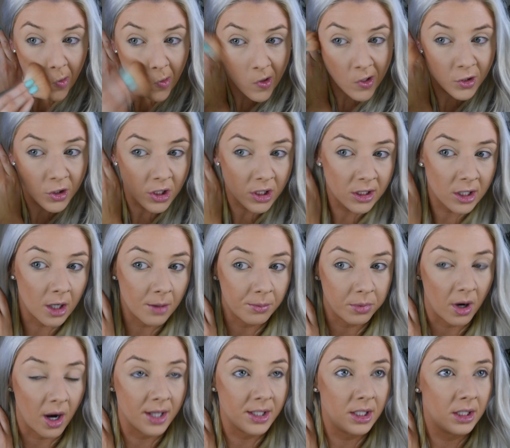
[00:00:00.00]
and just start
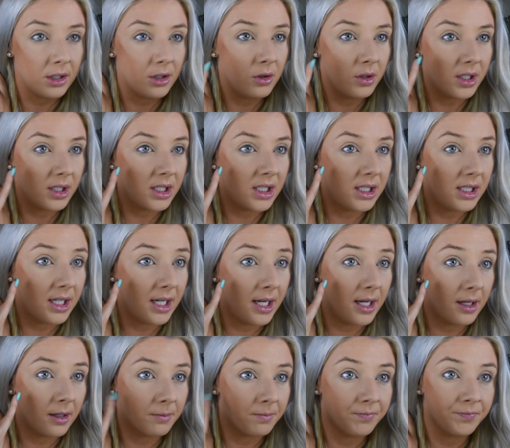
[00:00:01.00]
bronzing. You can
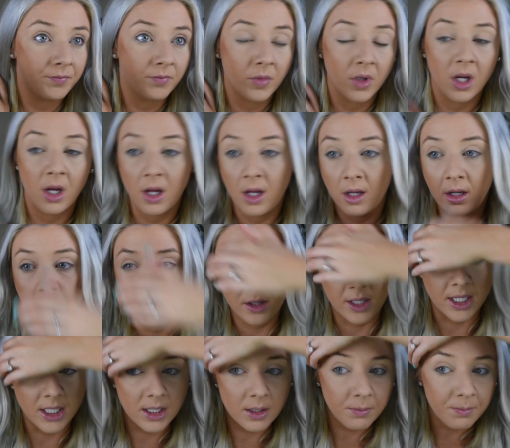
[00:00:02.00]
see
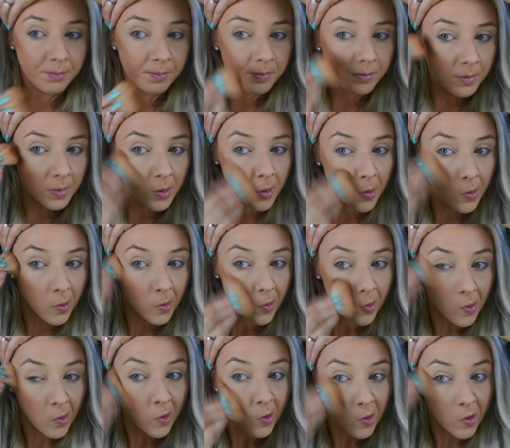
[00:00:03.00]
this
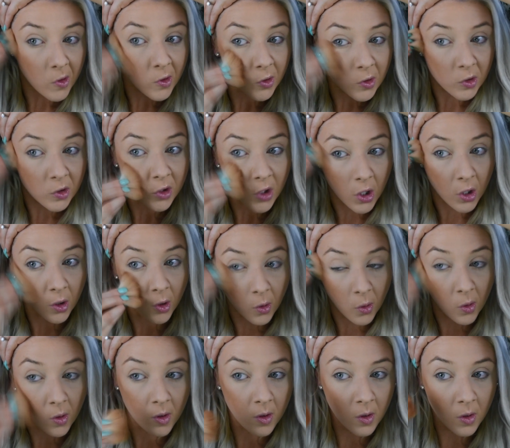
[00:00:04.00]
is
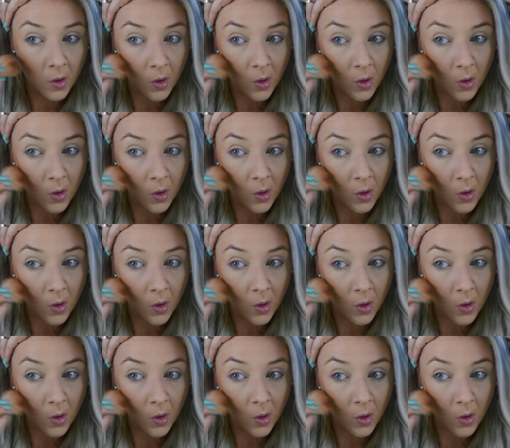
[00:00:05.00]
so